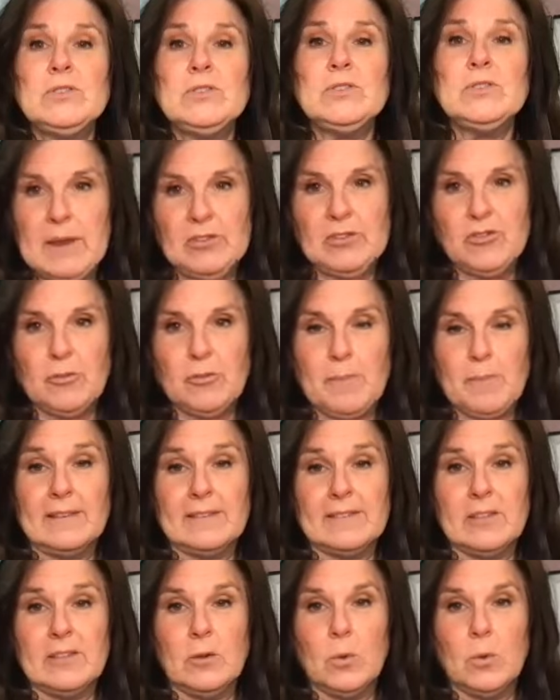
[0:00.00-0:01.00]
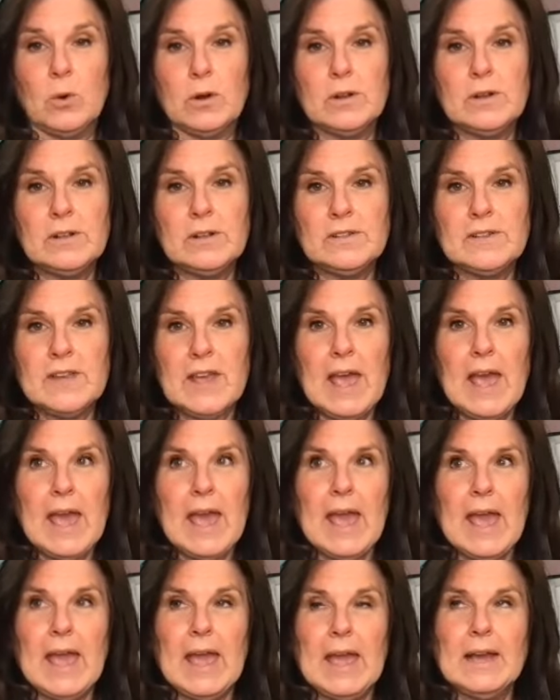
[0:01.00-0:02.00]
the major banks in the world,
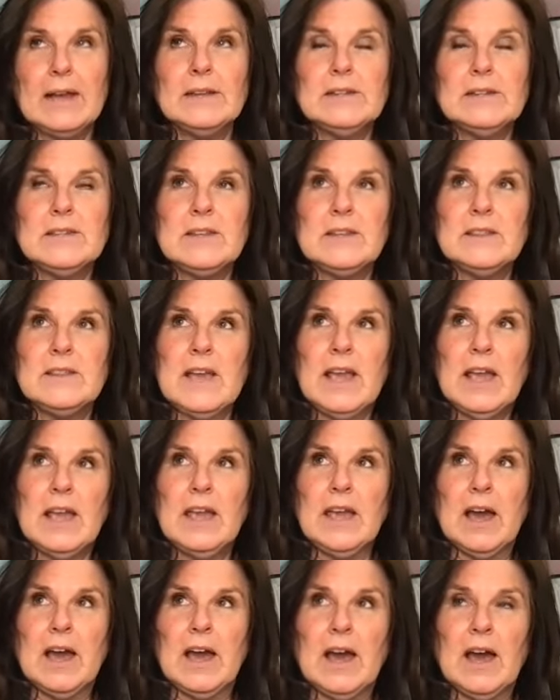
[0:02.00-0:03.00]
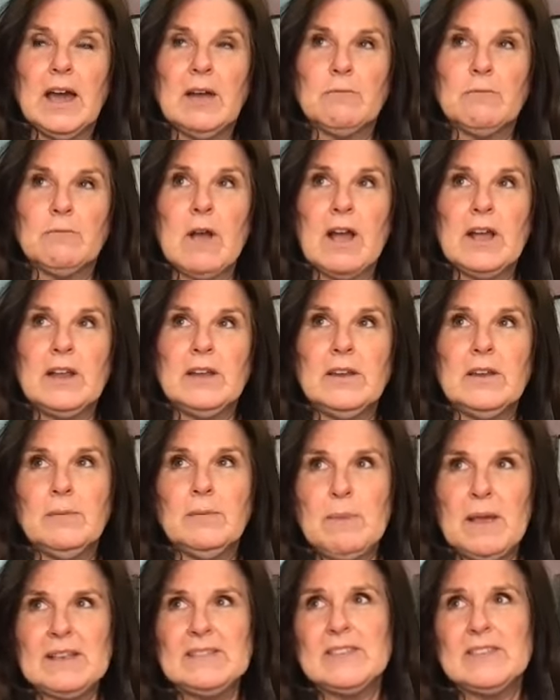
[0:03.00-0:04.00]
and they
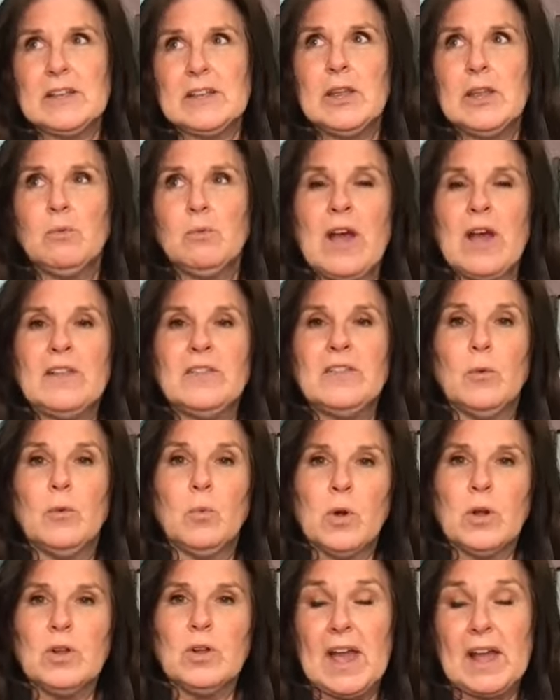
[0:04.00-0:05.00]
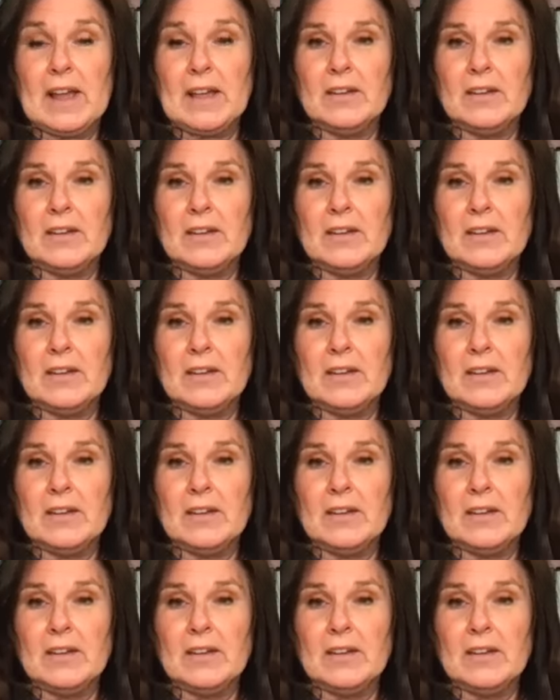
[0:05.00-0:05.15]
basically run the world